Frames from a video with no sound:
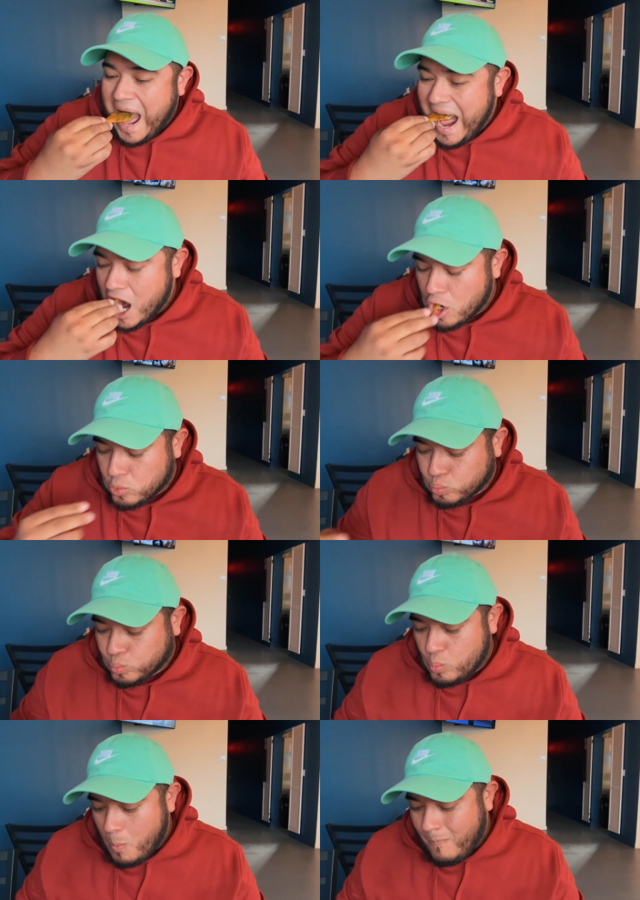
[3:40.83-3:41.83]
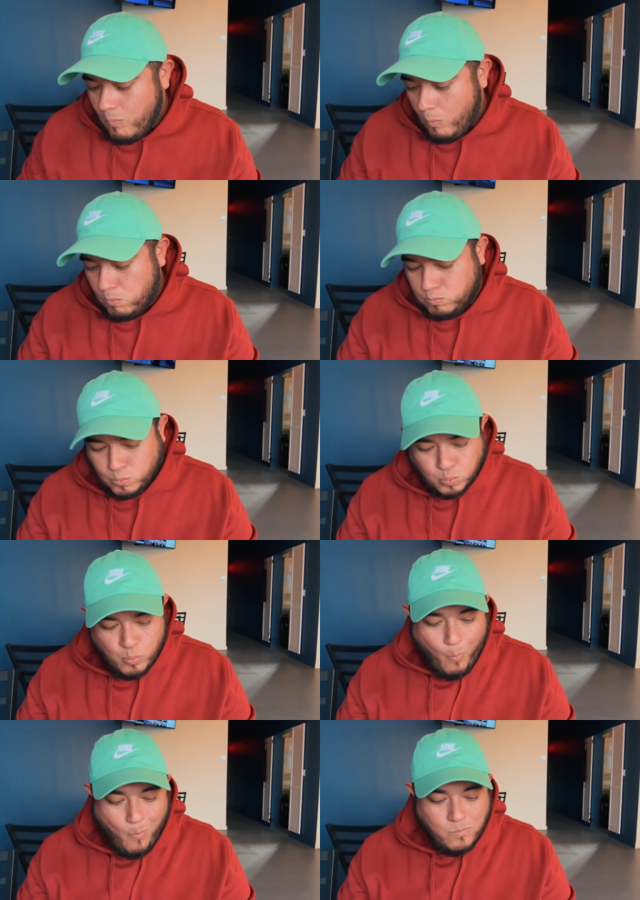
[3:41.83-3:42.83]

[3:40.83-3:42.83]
The chips were nice and crunchy.